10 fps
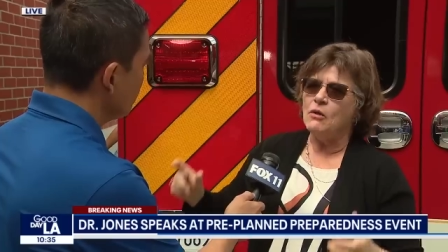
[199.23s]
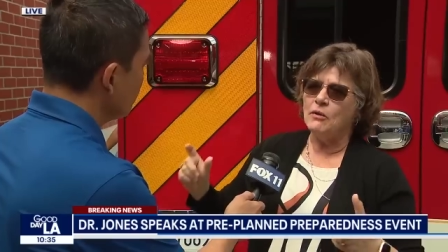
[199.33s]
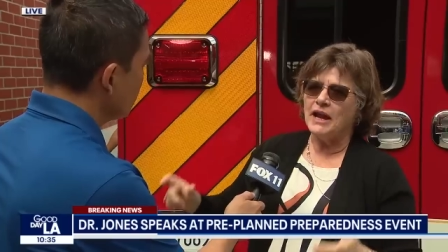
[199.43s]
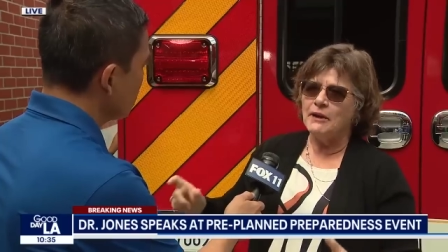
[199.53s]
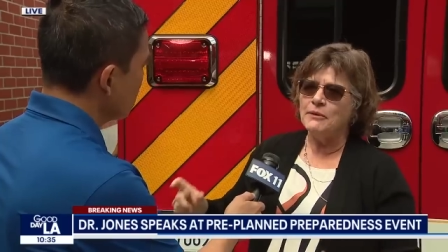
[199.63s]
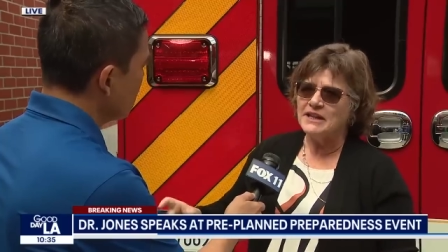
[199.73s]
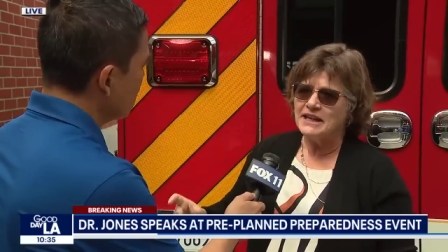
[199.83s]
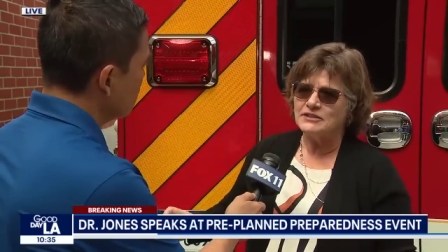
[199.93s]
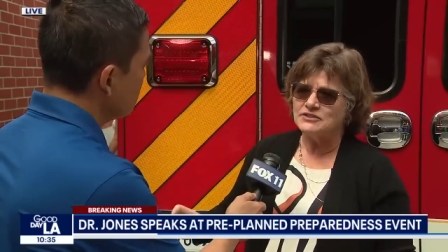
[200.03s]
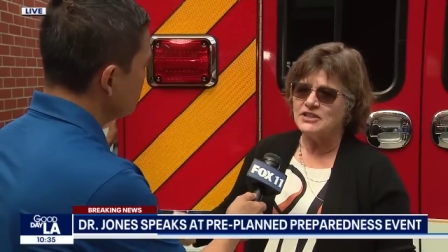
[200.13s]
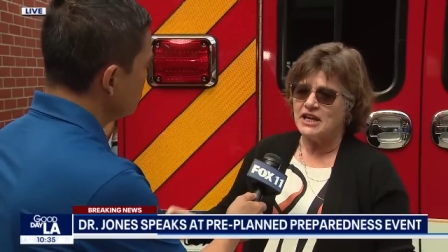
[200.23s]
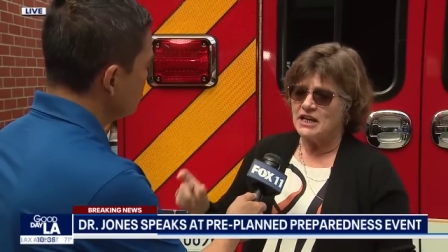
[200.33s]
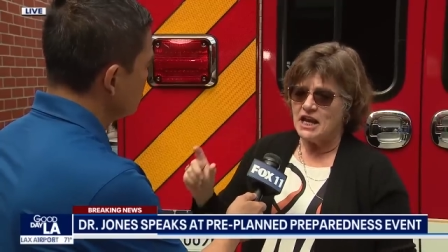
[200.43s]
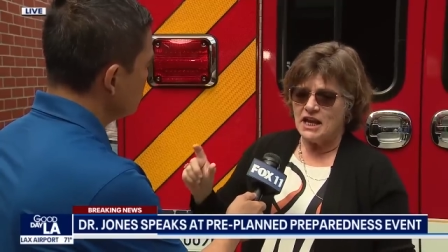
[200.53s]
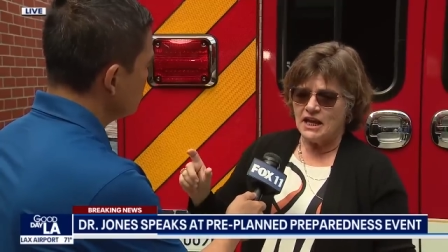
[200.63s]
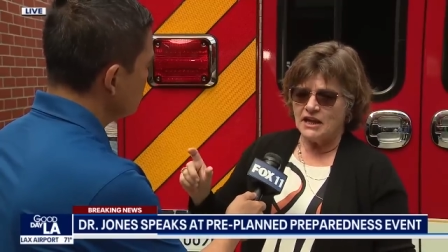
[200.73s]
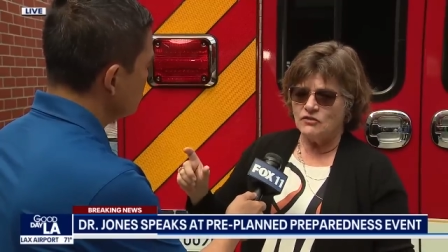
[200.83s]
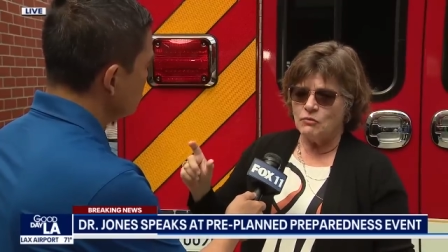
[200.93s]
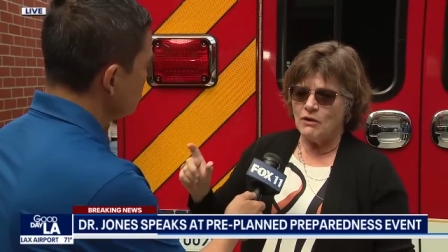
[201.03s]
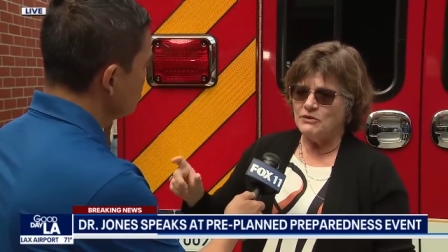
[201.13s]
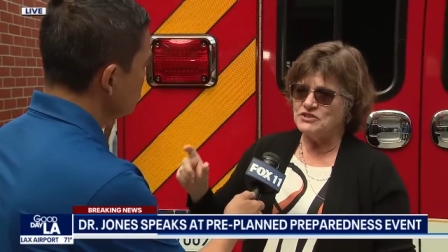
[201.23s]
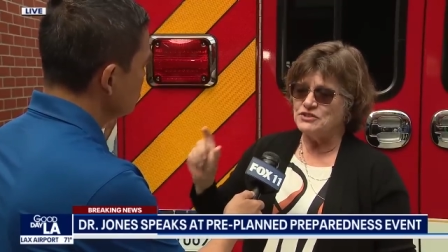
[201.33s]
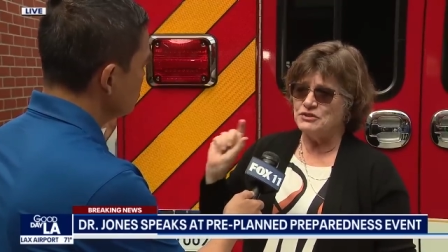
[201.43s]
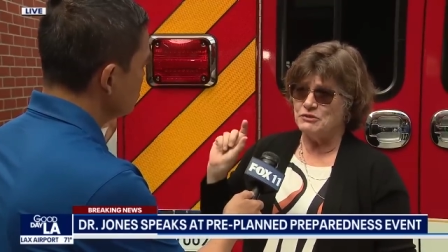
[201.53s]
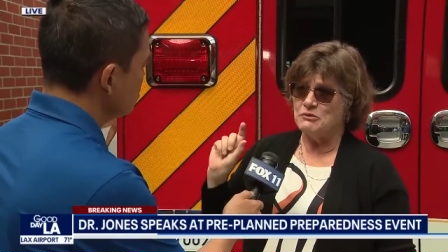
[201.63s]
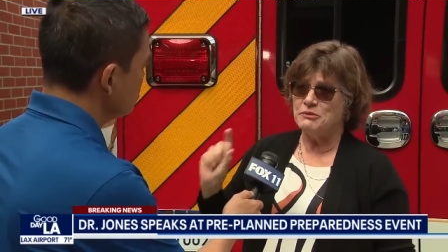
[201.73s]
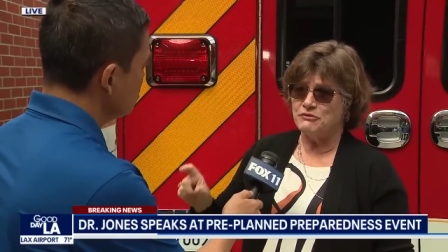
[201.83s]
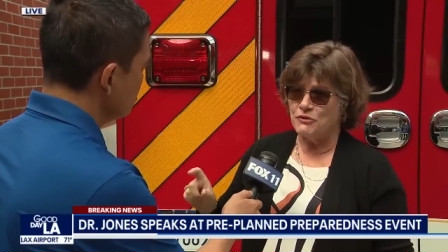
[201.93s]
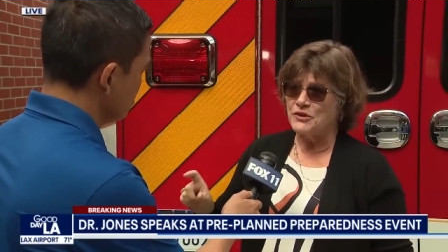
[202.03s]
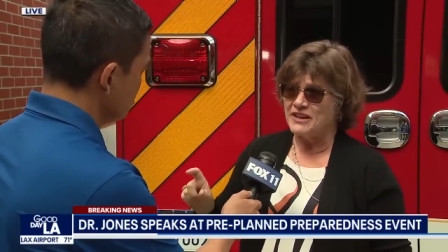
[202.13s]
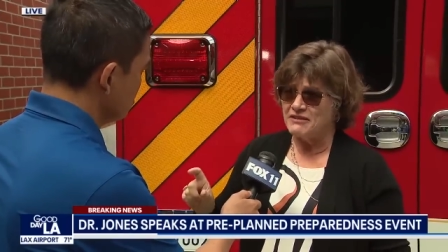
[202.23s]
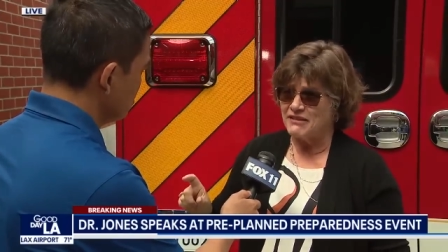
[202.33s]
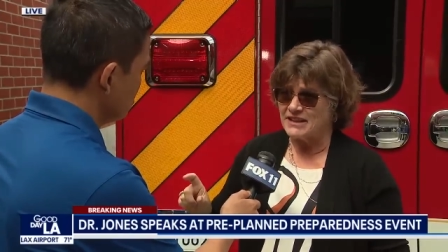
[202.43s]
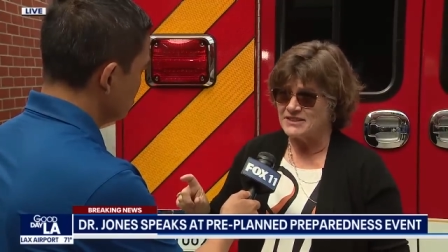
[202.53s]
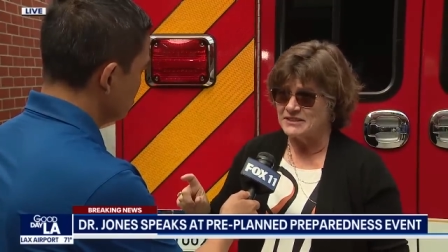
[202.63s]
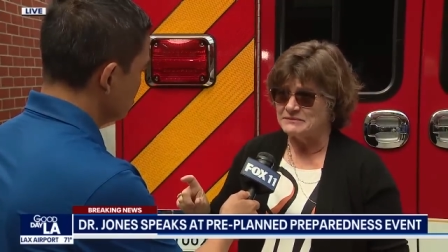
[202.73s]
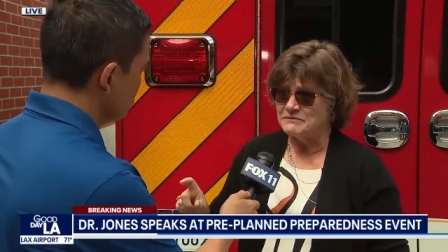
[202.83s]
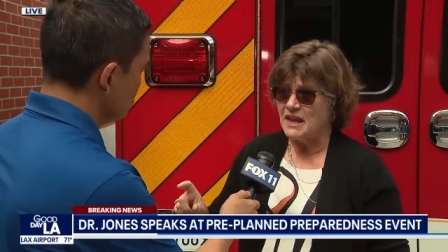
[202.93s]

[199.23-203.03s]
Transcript: What I really understand is what we should do before the event,